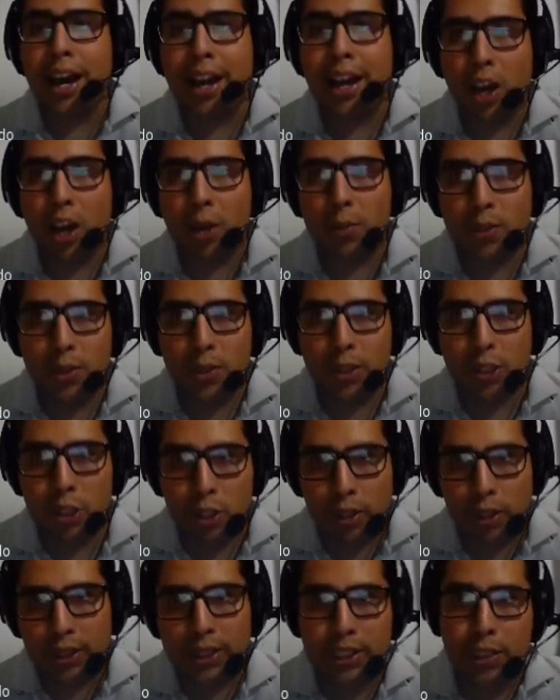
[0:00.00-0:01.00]
I hope you
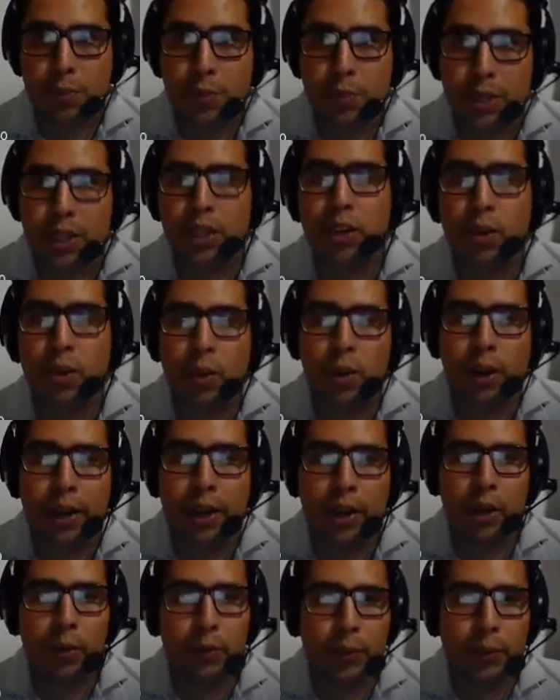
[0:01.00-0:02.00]
enjoyed this video.
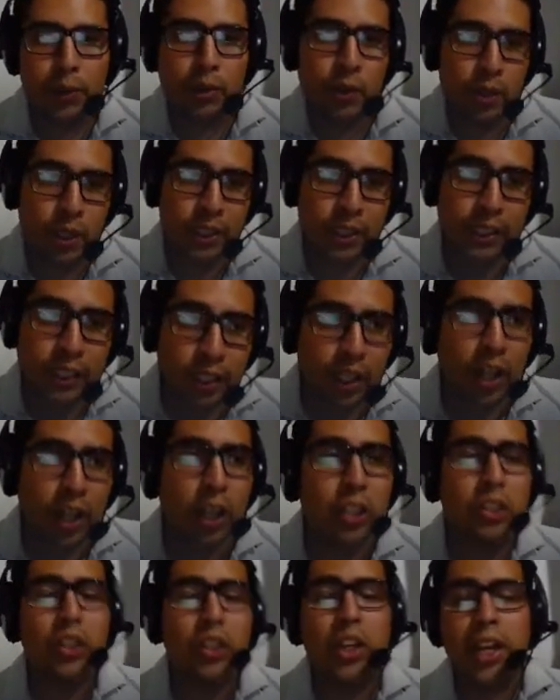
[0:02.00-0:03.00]
I hope you learned a
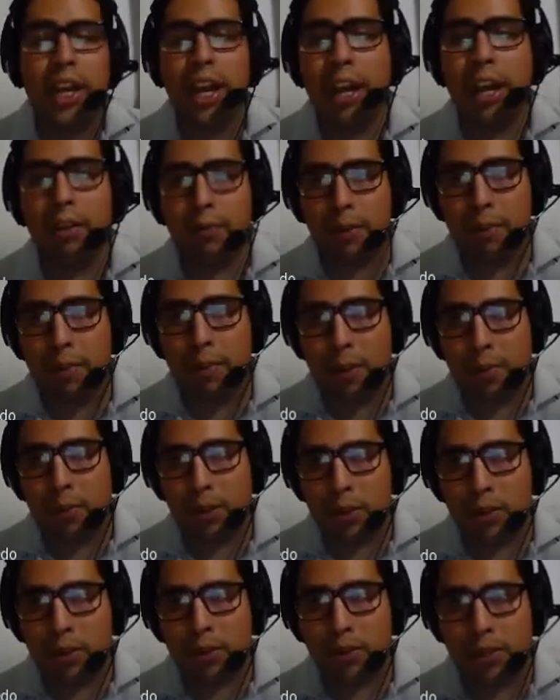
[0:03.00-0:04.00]
lot. And
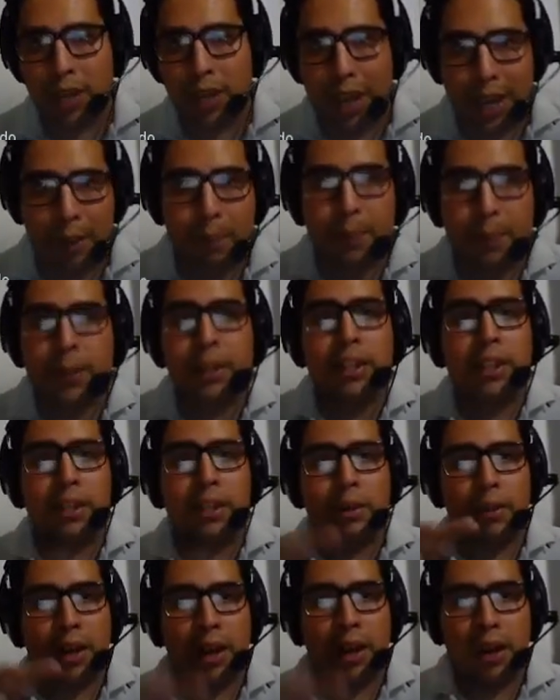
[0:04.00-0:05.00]
remember to type
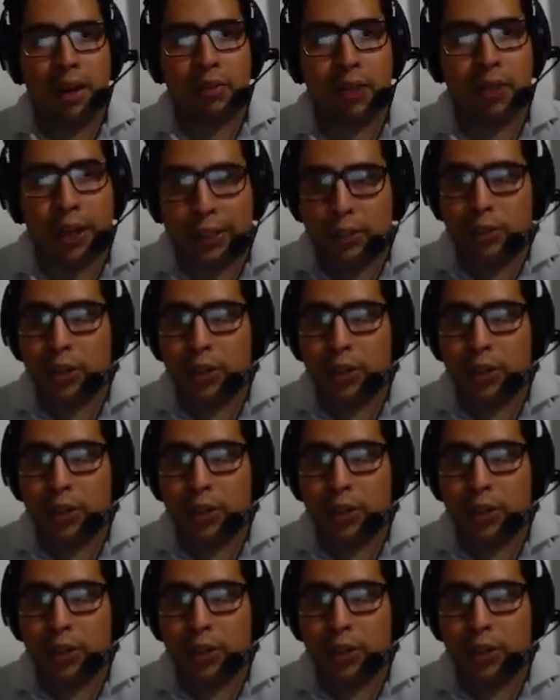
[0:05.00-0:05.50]
uh, write